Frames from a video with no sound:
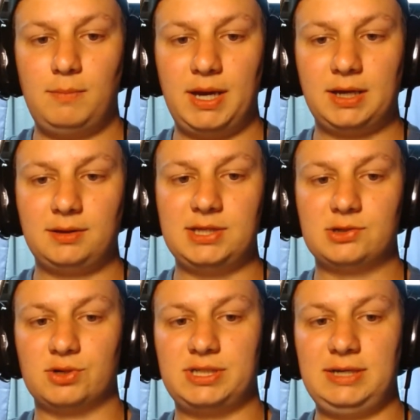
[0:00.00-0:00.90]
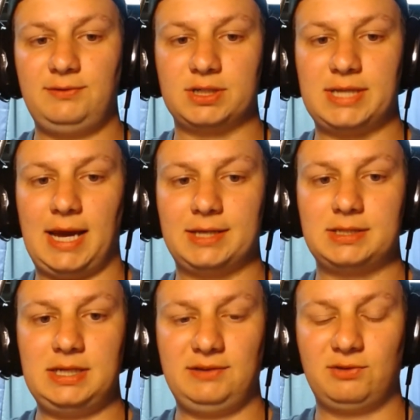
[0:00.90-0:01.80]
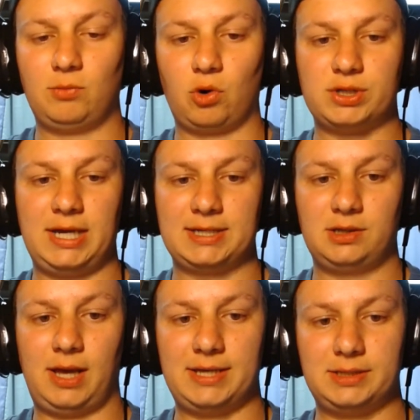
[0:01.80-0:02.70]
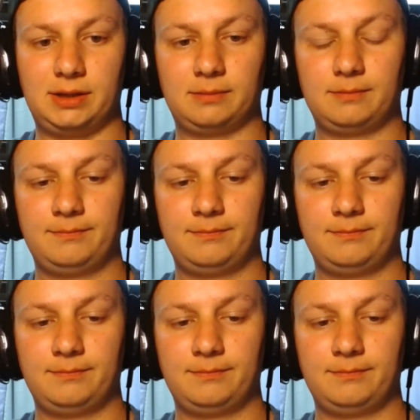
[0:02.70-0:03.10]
making these receiving stats even more tantalizing.